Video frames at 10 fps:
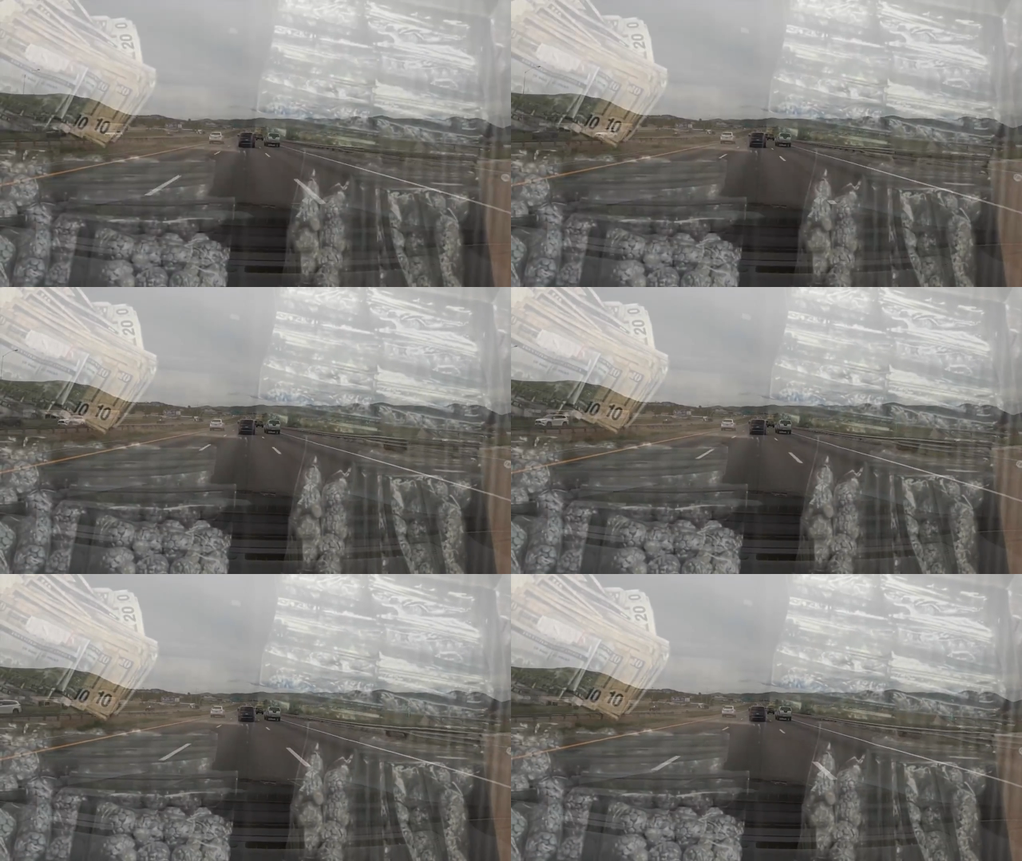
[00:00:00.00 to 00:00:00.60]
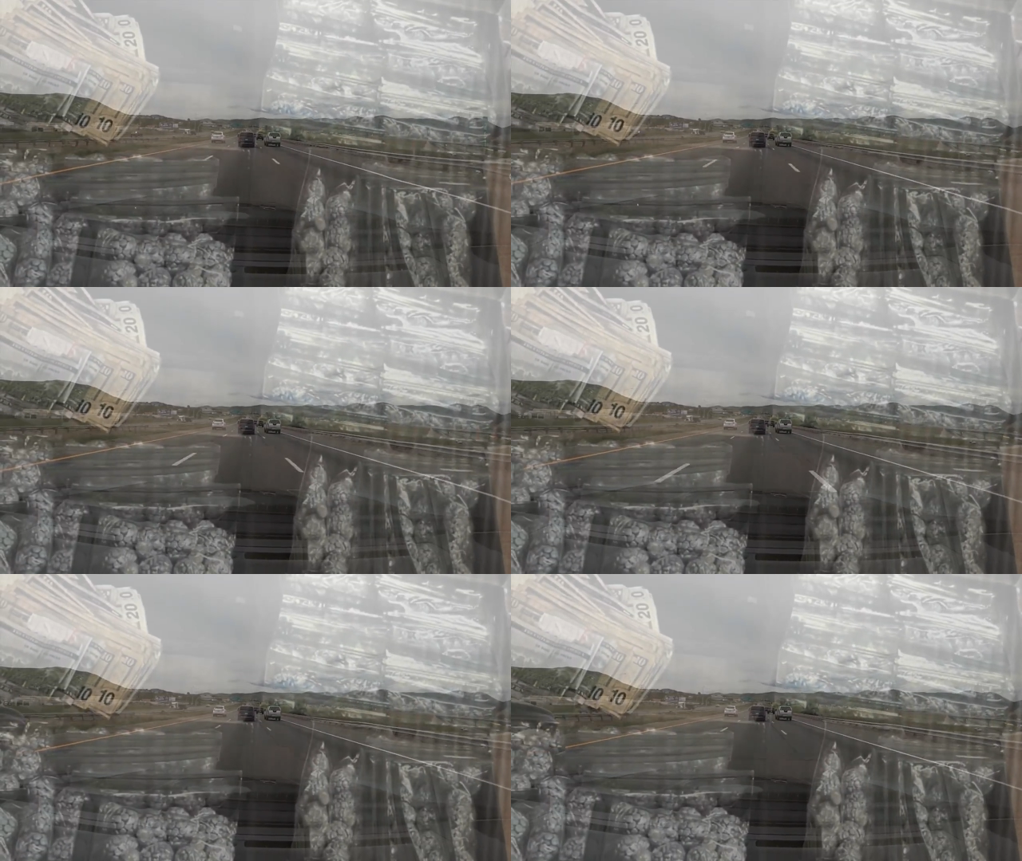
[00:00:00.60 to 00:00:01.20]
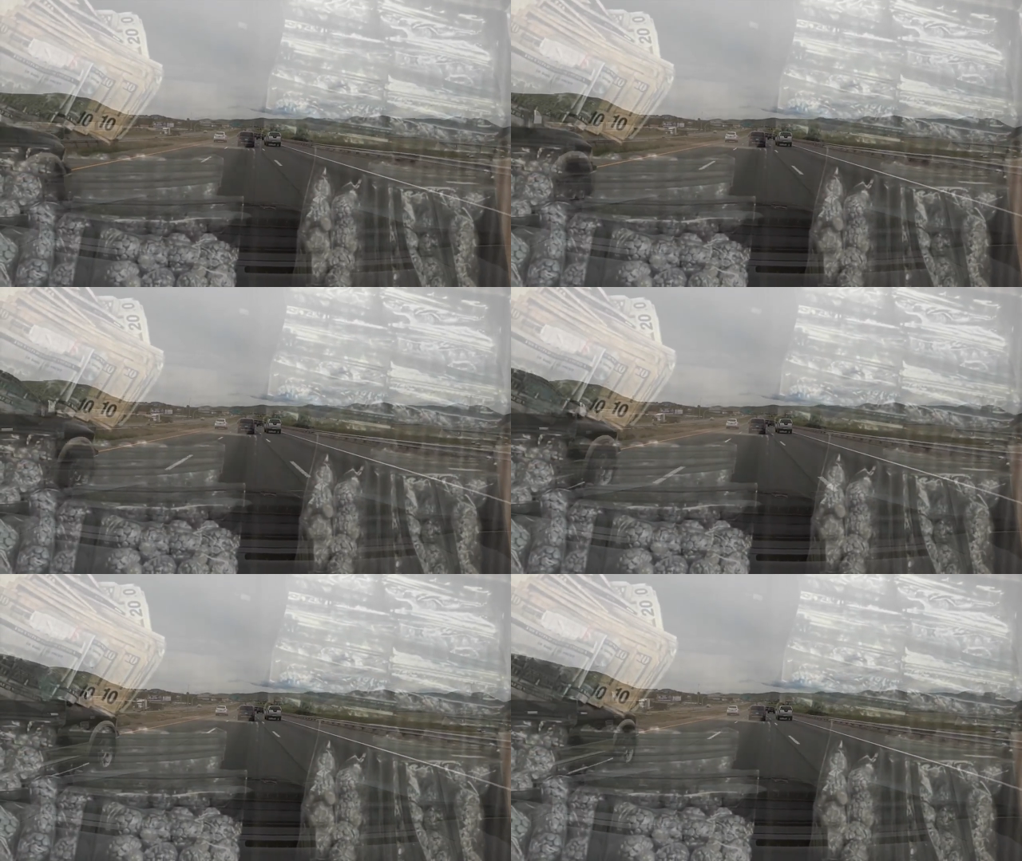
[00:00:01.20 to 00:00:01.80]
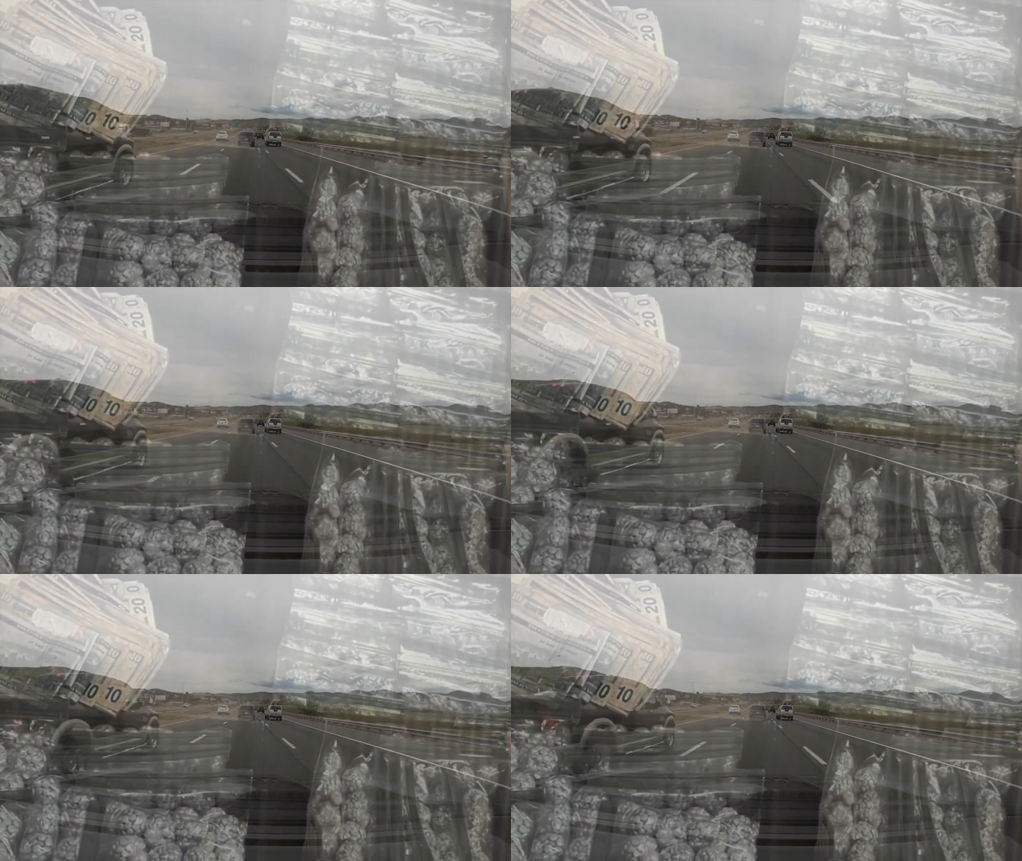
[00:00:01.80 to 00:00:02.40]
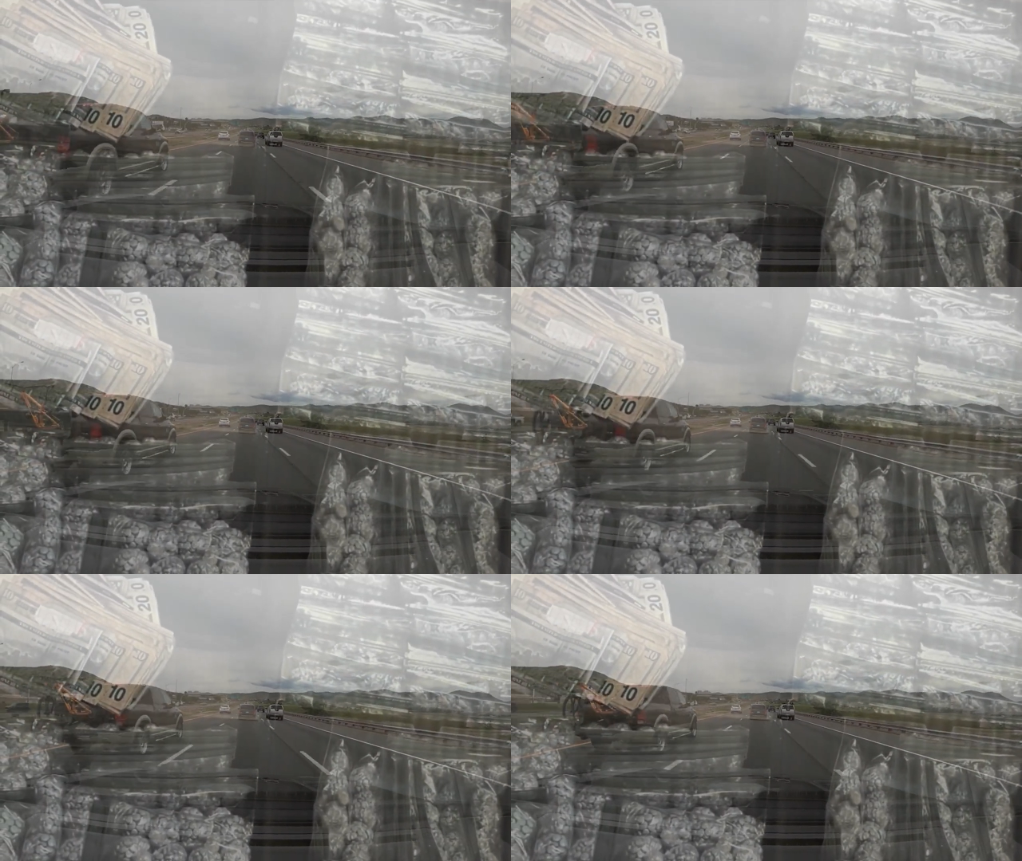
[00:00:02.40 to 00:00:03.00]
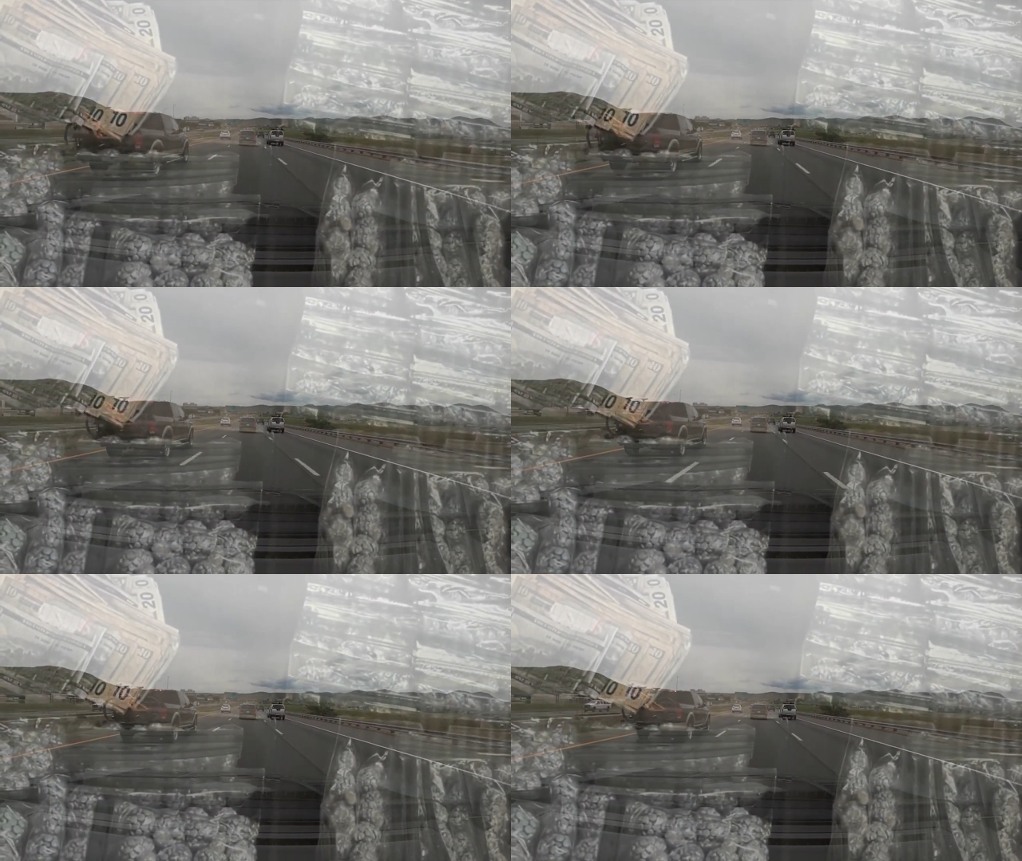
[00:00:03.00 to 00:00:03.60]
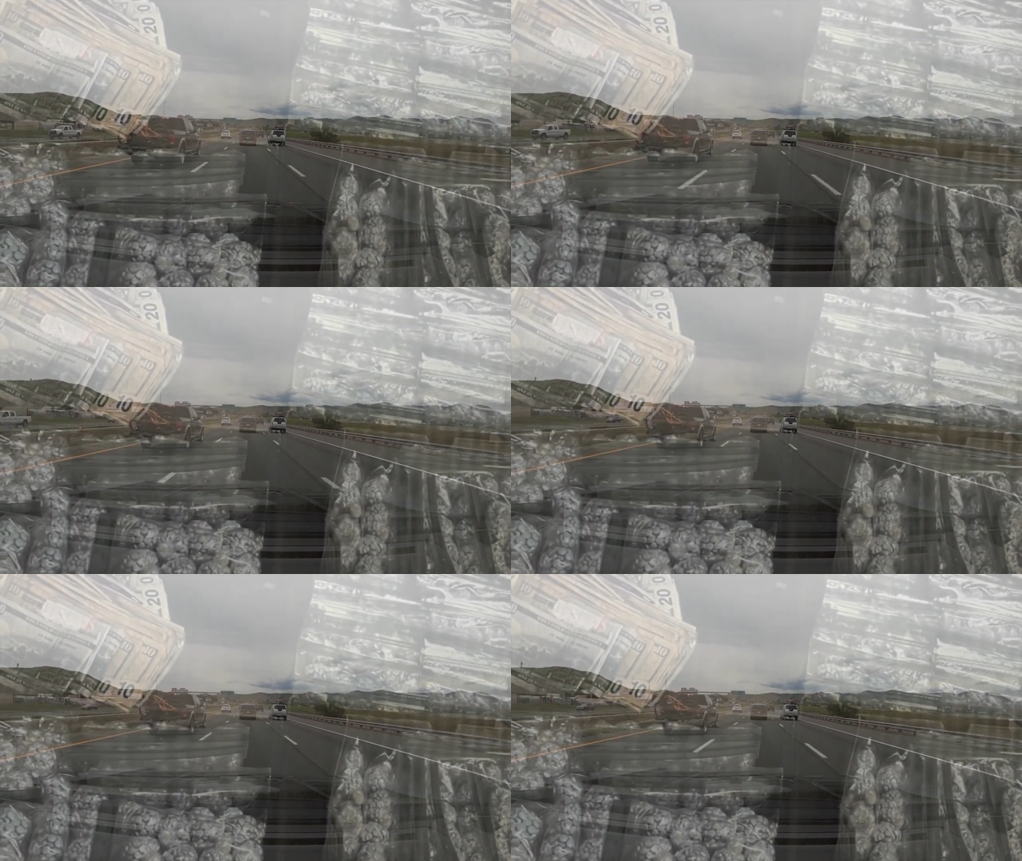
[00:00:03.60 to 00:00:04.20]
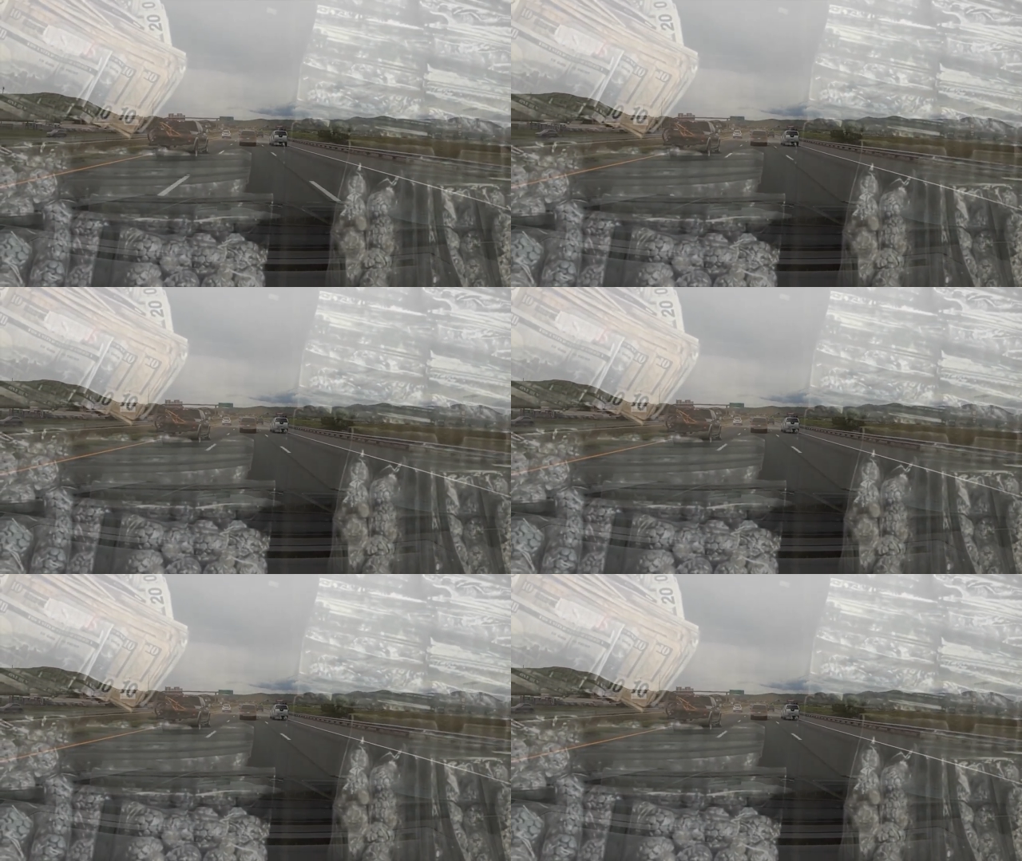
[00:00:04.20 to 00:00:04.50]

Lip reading: (no speaker visible)